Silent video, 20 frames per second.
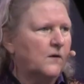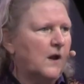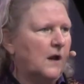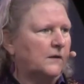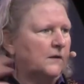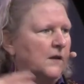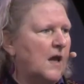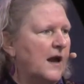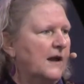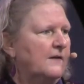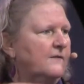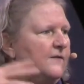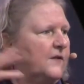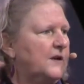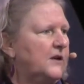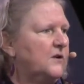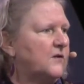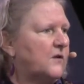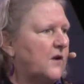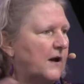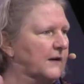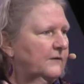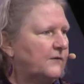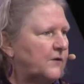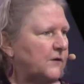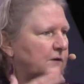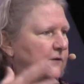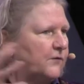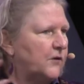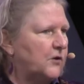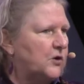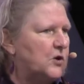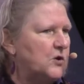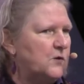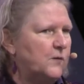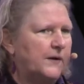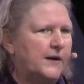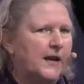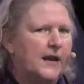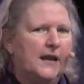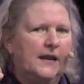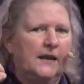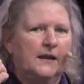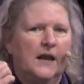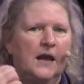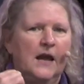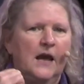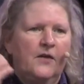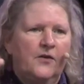live video conference for Q&A.